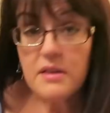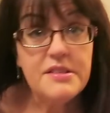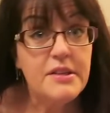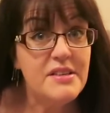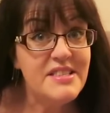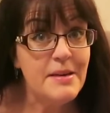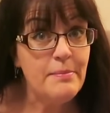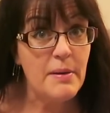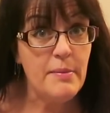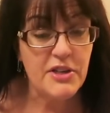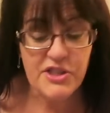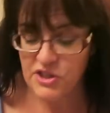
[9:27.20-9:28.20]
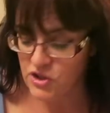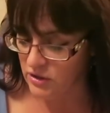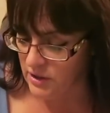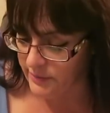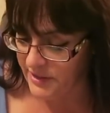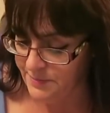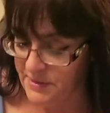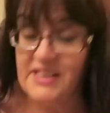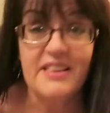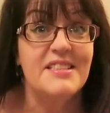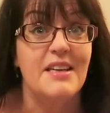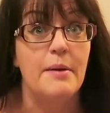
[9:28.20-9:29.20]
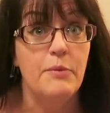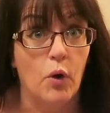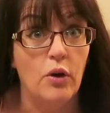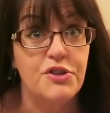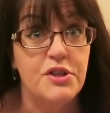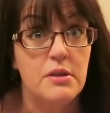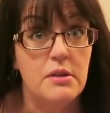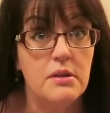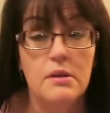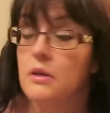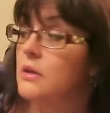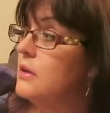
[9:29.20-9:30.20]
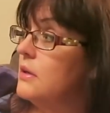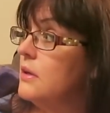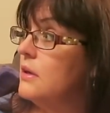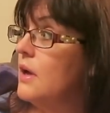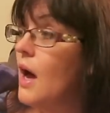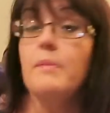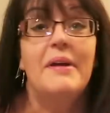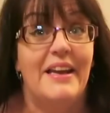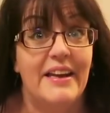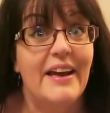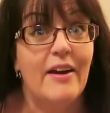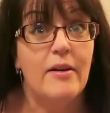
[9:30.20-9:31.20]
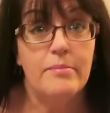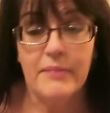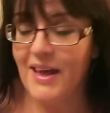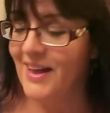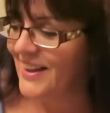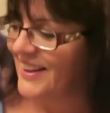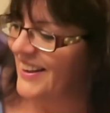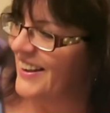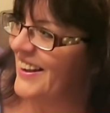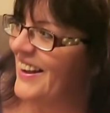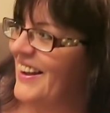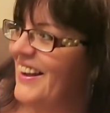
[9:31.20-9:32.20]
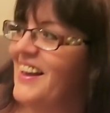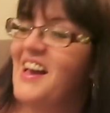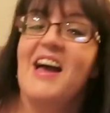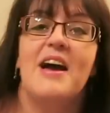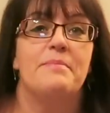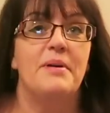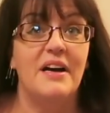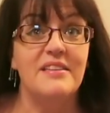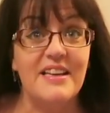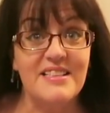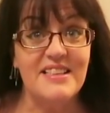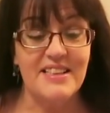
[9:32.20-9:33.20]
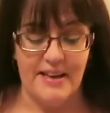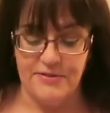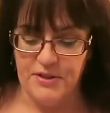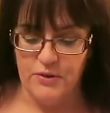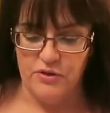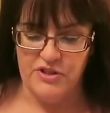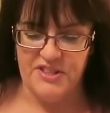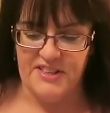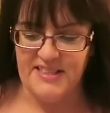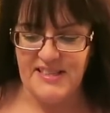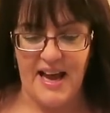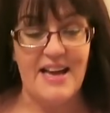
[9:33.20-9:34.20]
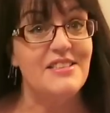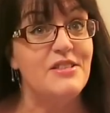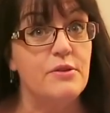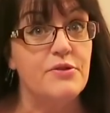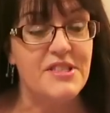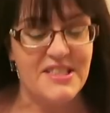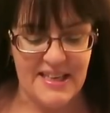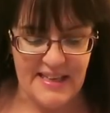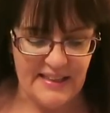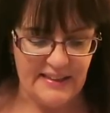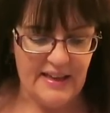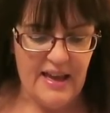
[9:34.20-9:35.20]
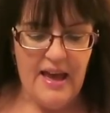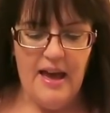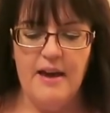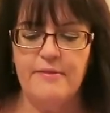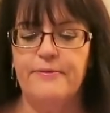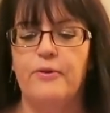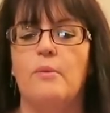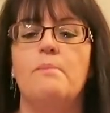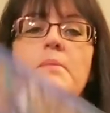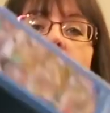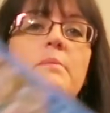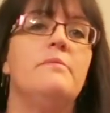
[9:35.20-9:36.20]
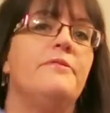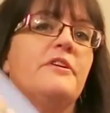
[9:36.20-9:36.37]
So I didn't buy much in John Lewis because I'm not a millionaire. But they did have some gorgeous things, as you've seen. For Mum